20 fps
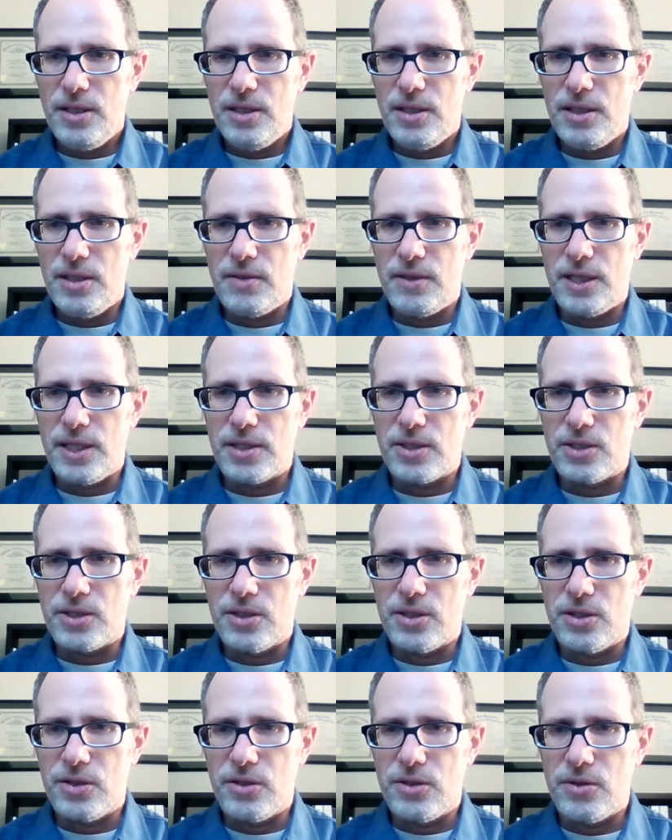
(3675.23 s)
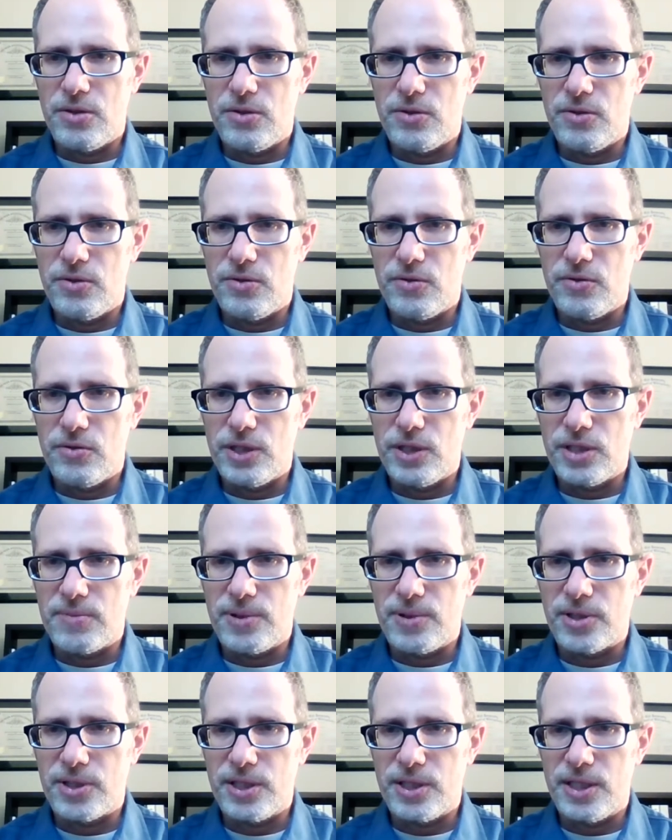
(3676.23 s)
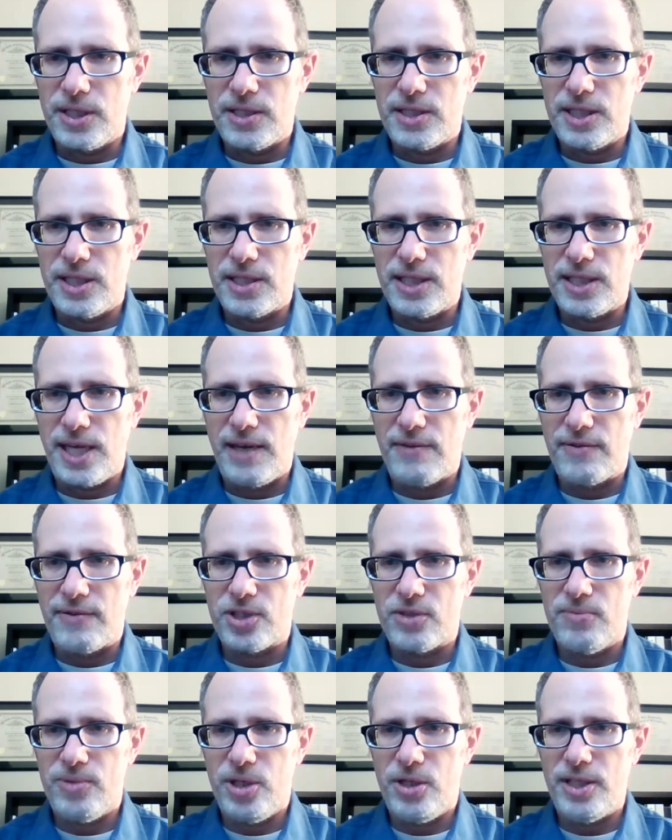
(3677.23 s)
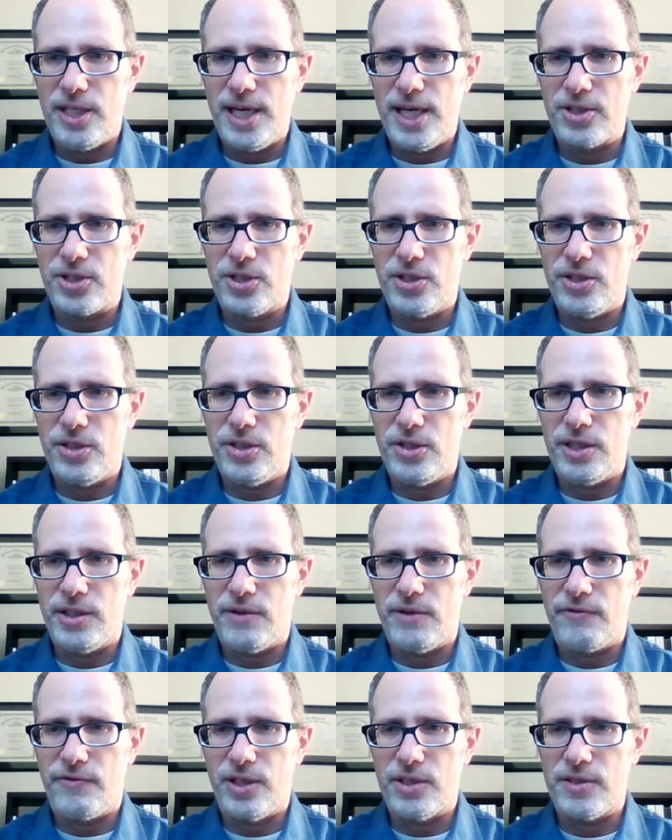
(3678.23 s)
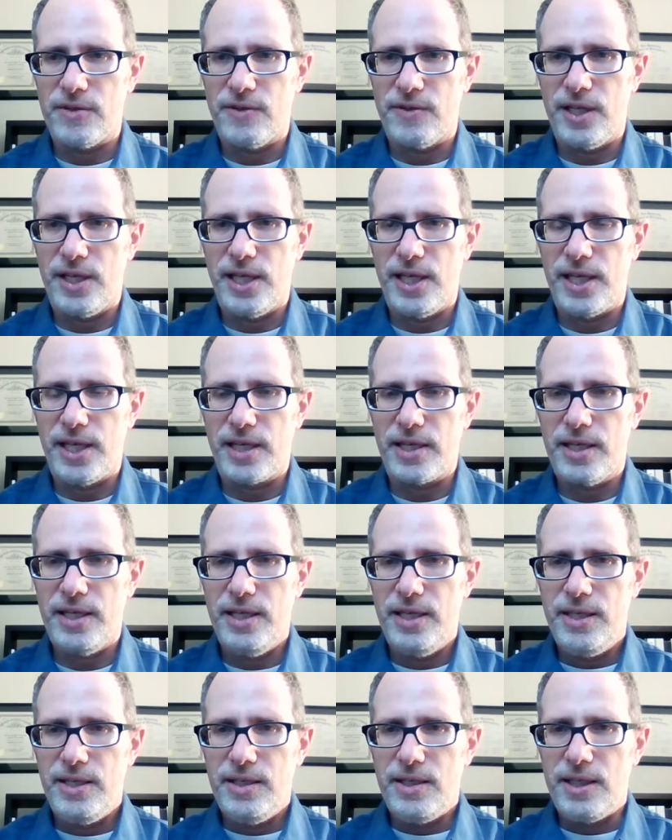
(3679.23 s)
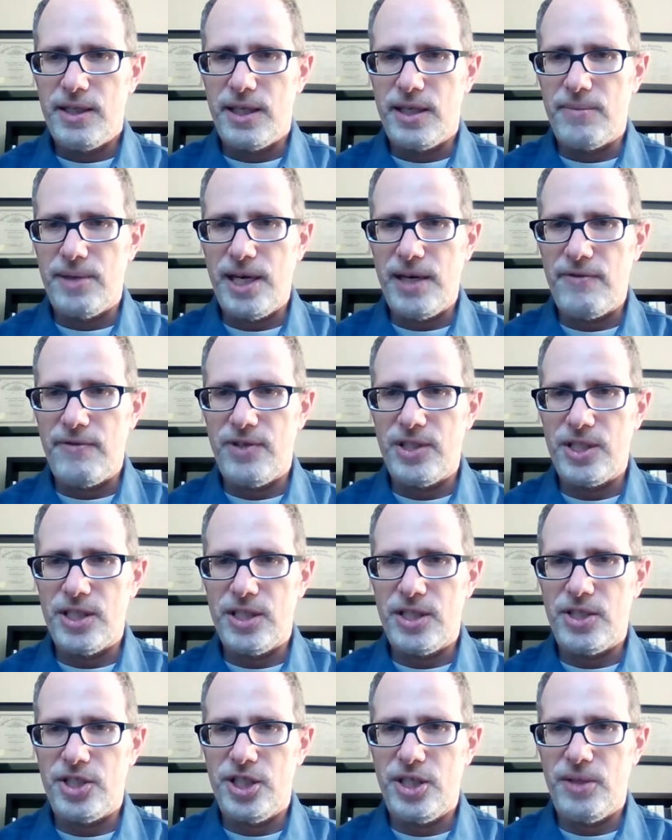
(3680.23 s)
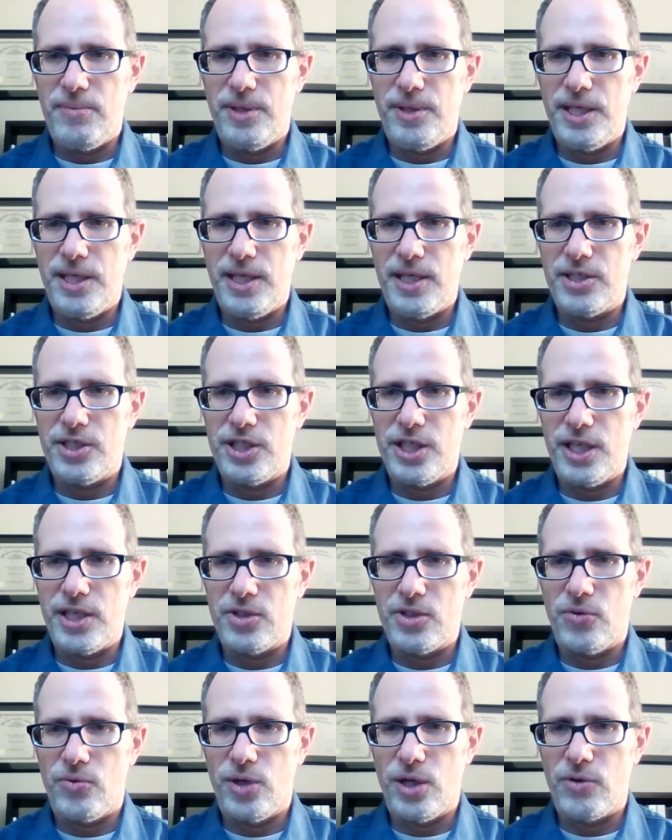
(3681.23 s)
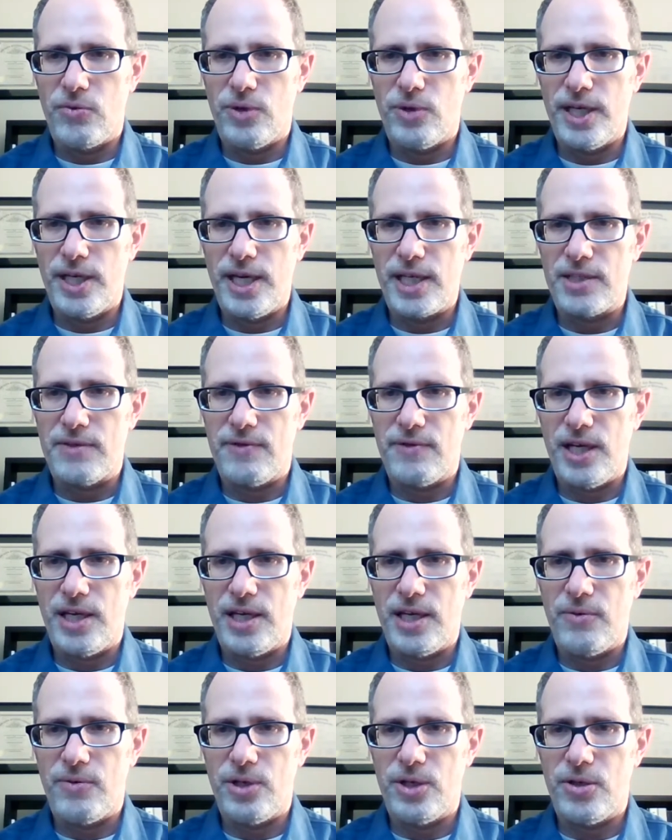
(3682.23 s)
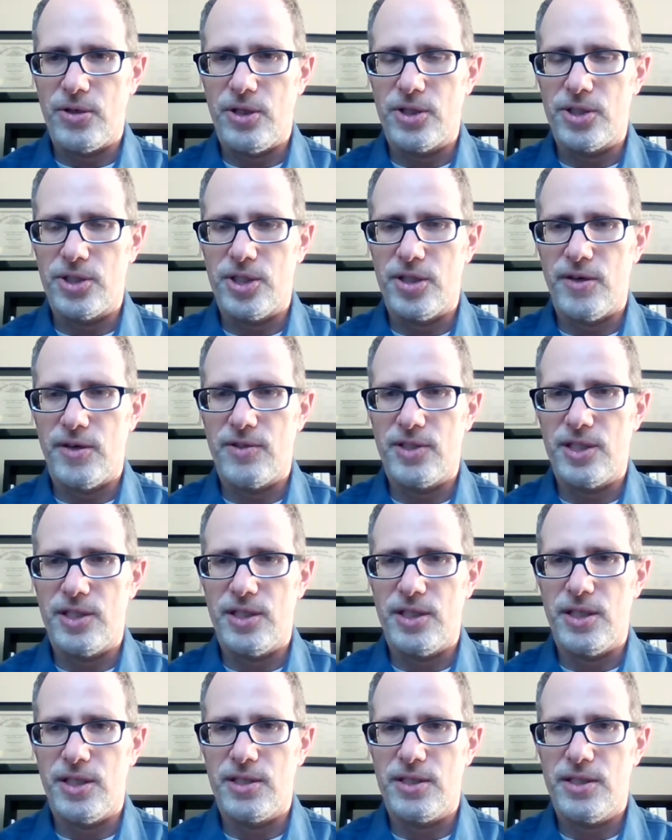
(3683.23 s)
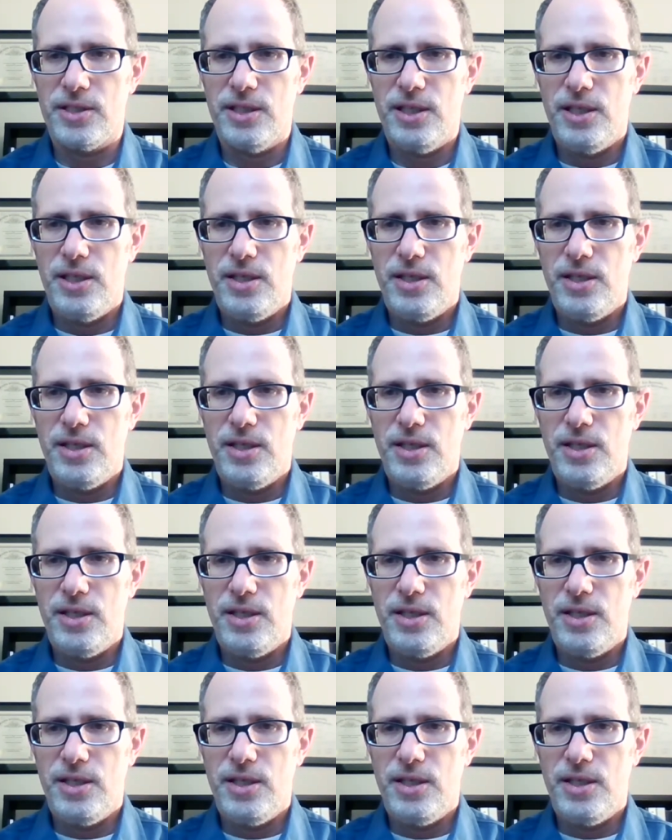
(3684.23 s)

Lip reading: All right, so this person says, I have a small nodule in the front of the neck. Not visited GP as yet, don't want radioactive iodine. What are alternatives to this?